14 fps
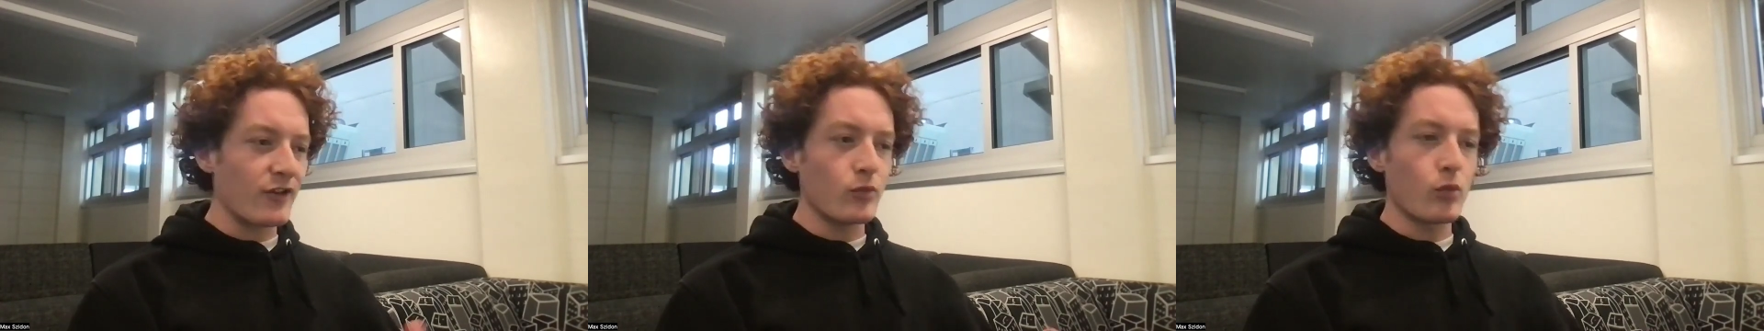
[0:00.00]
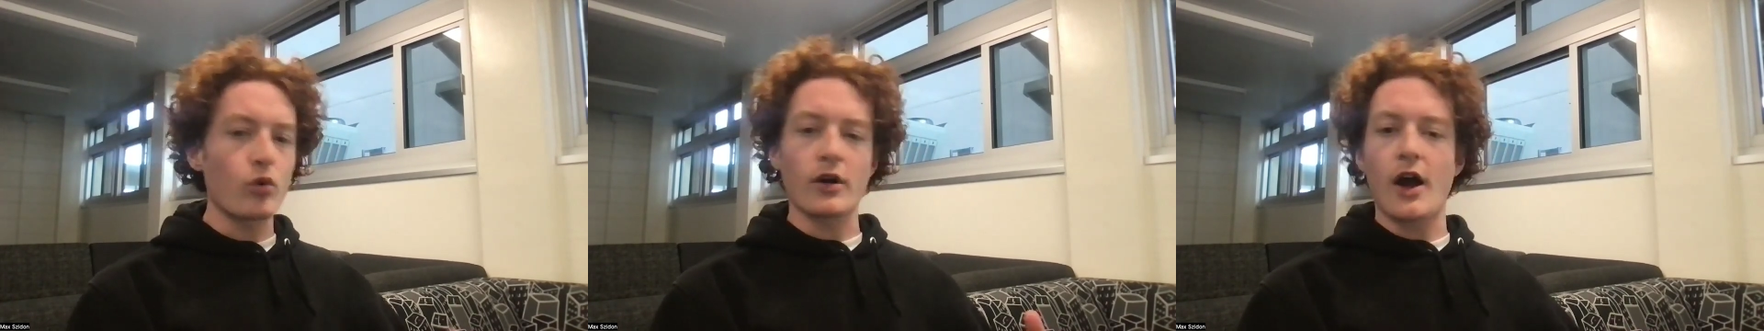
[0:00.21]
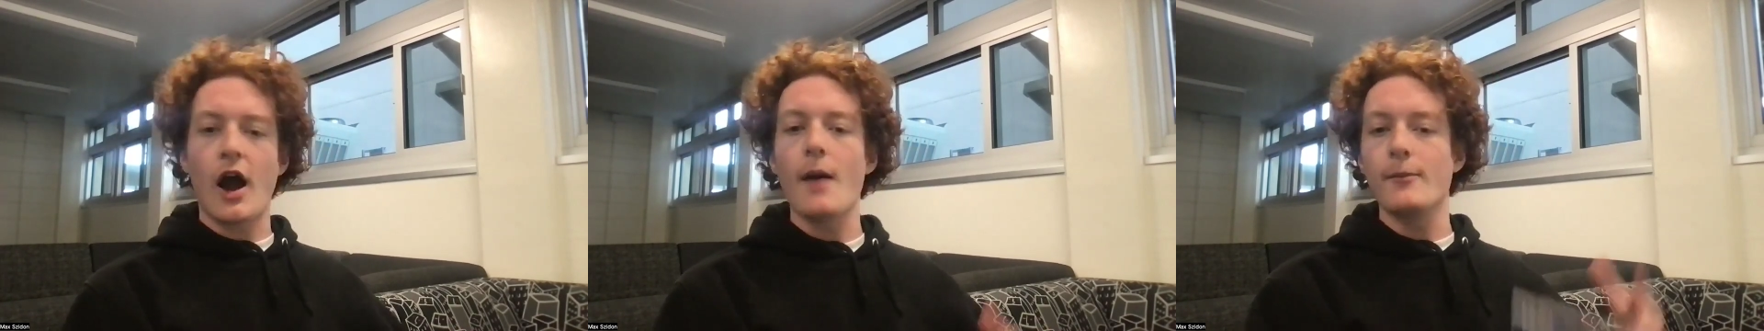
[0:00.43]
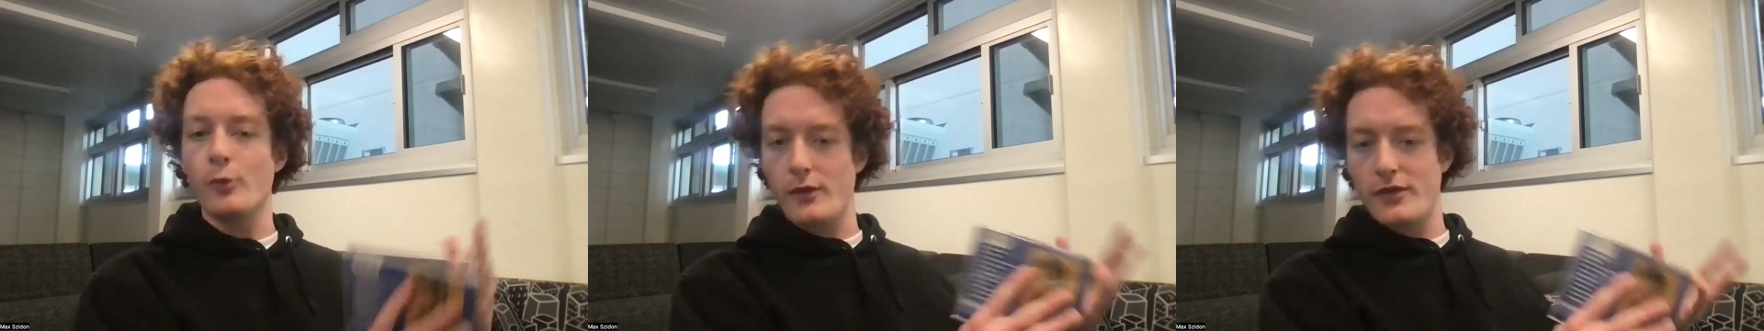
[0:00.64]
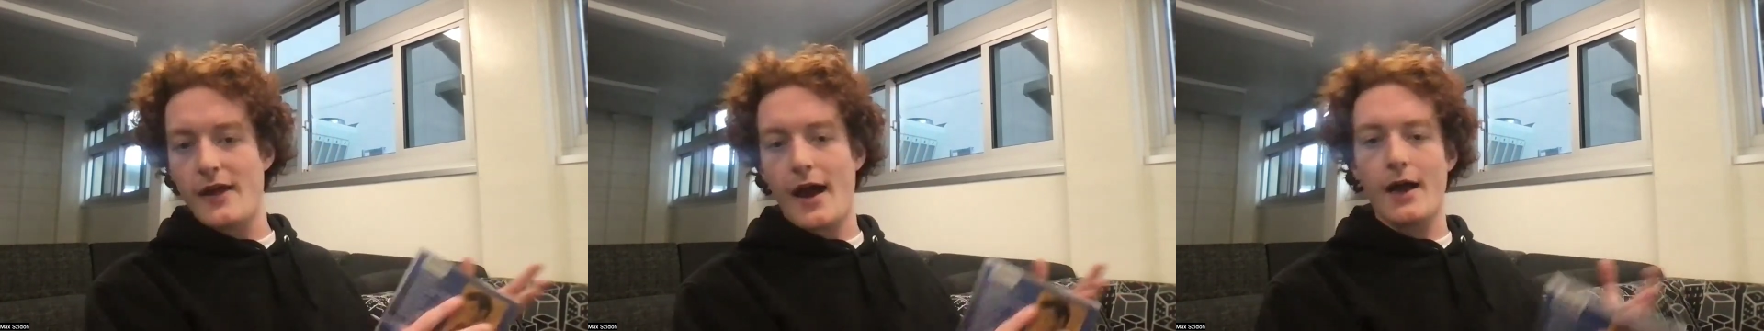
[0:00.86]
more in common
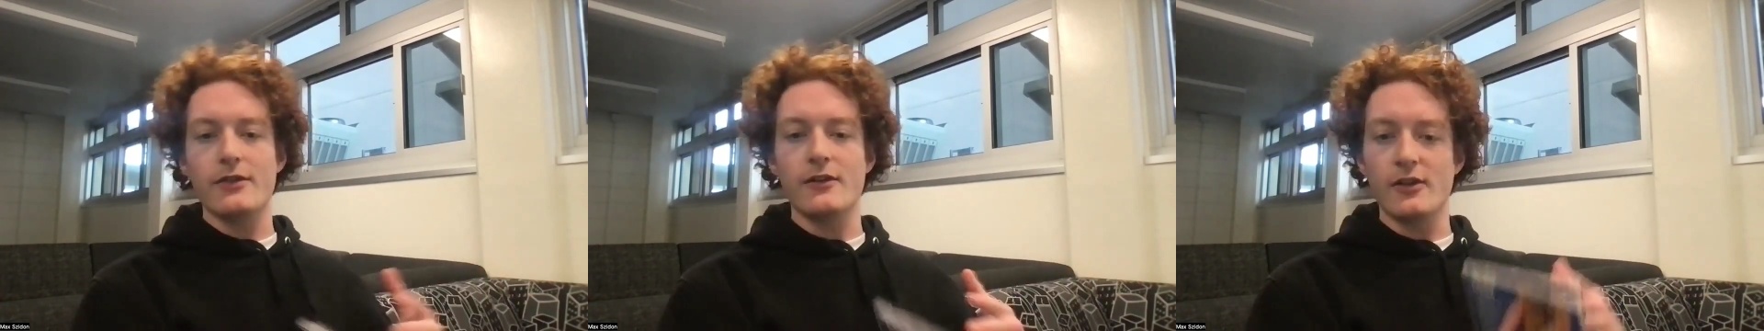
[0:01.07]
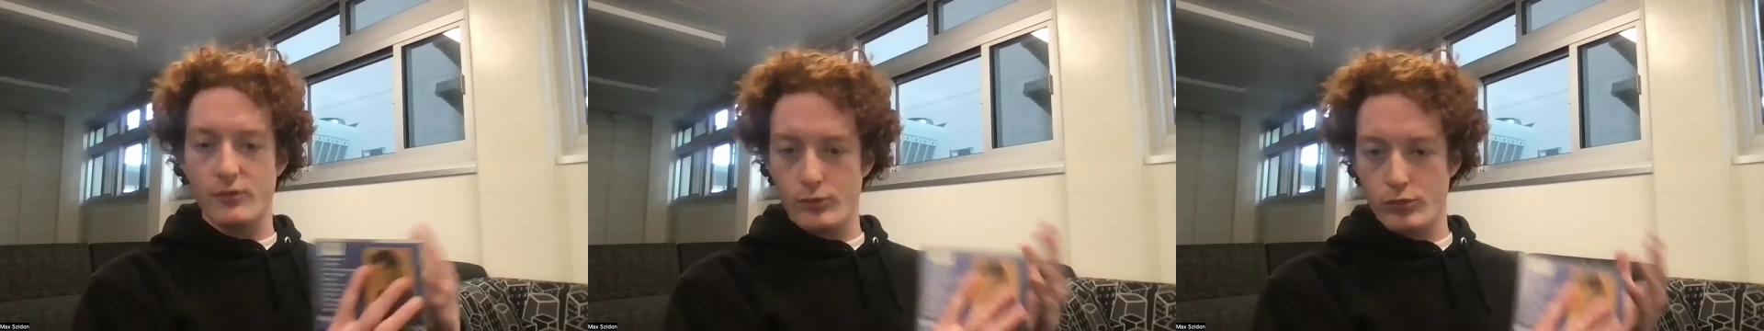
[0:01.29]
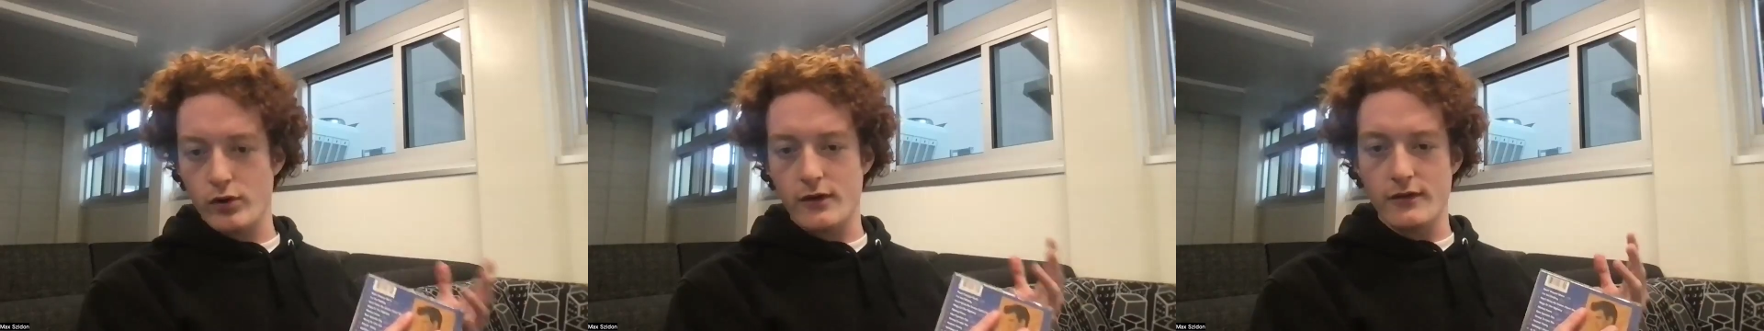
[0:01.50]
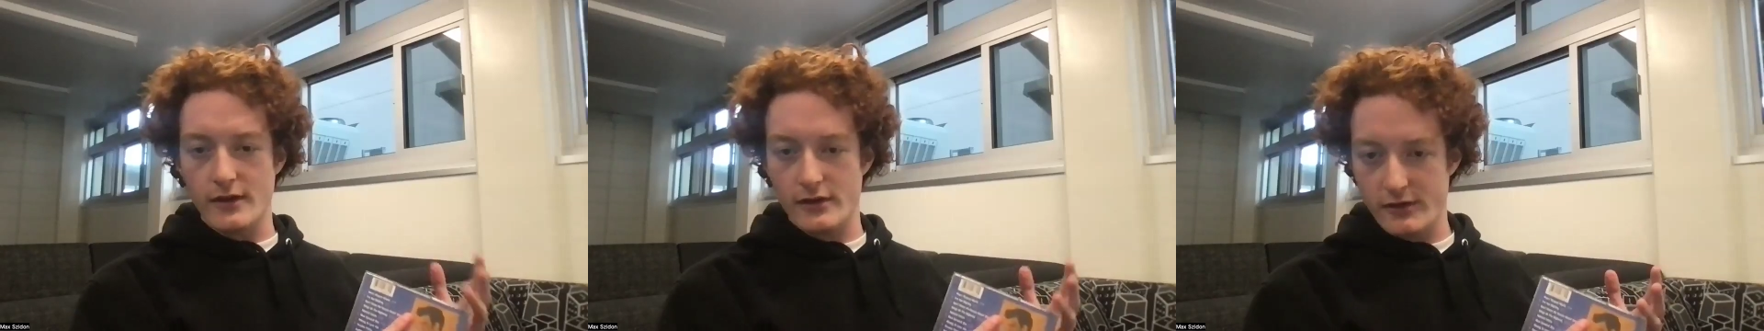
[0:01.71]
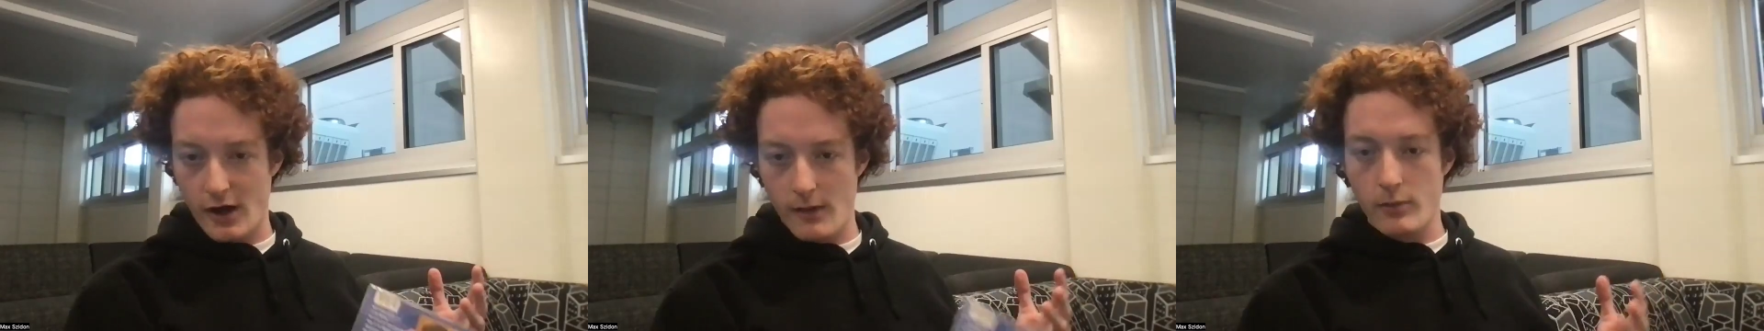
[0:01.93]
with that than his
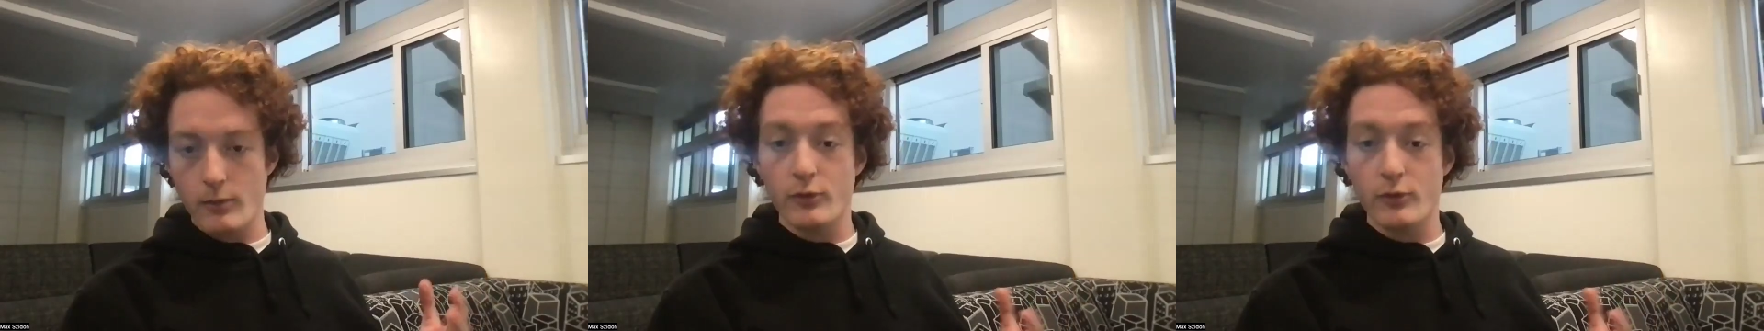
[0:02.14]
previous album.